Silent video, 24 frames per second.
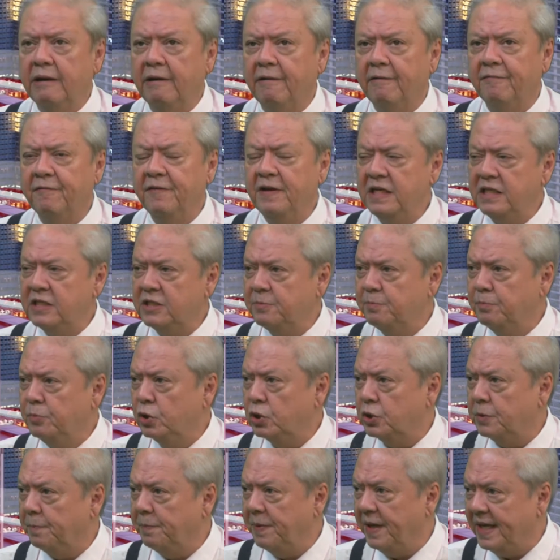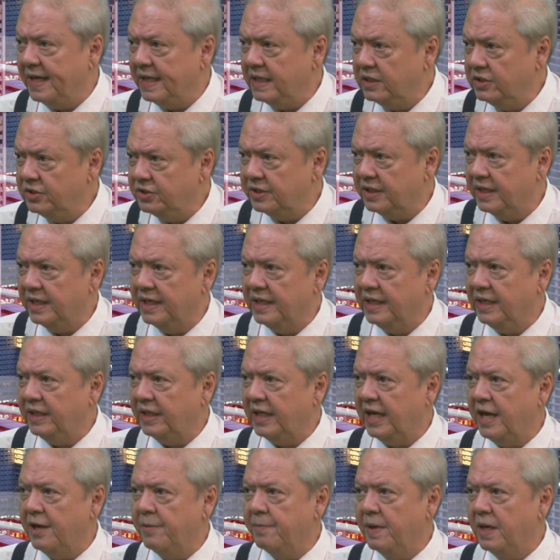a Facebook page, and it
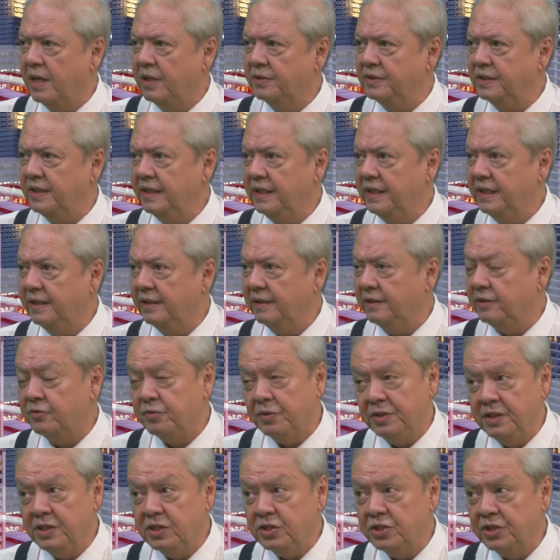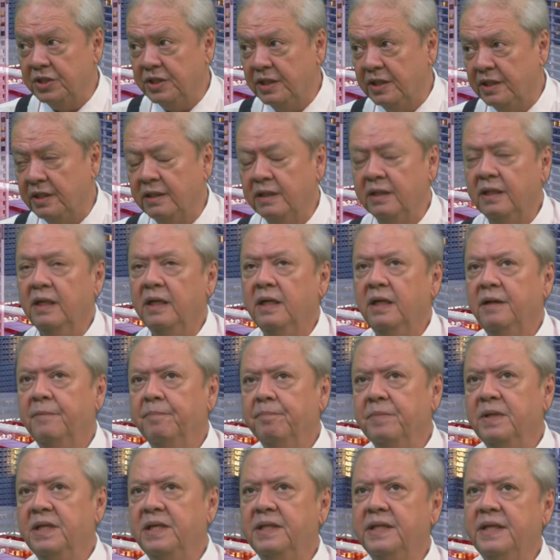came out in traditional
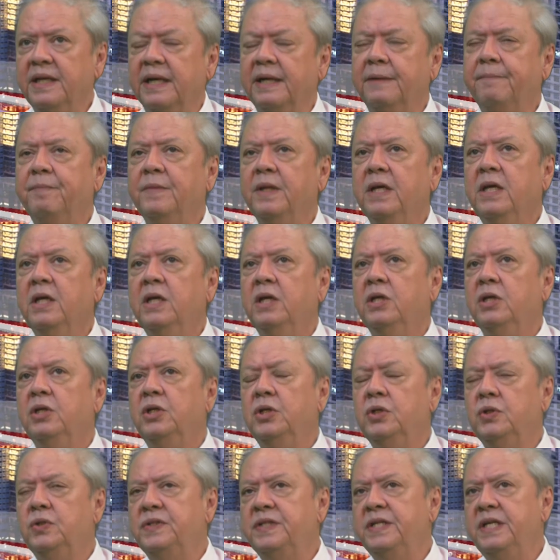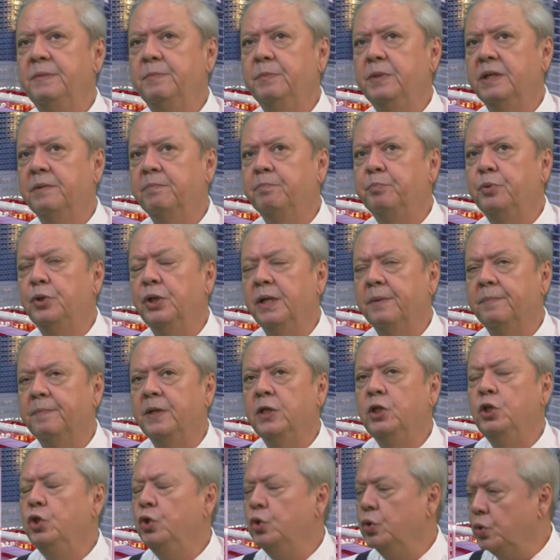media. You seem to have put up a
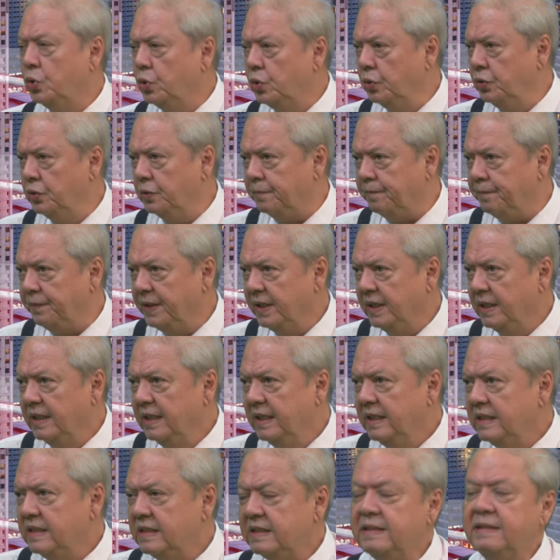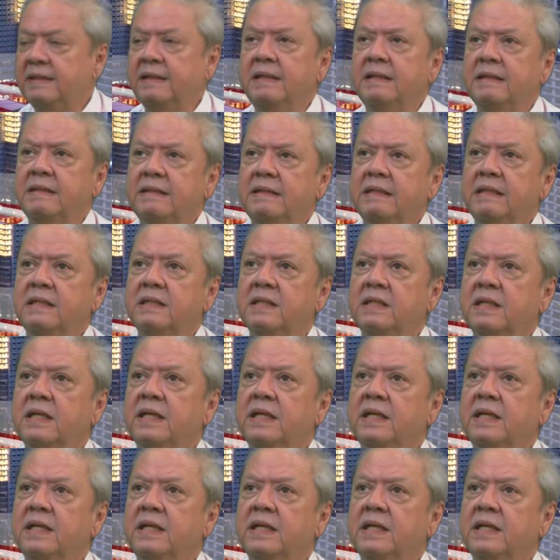new group, Citizens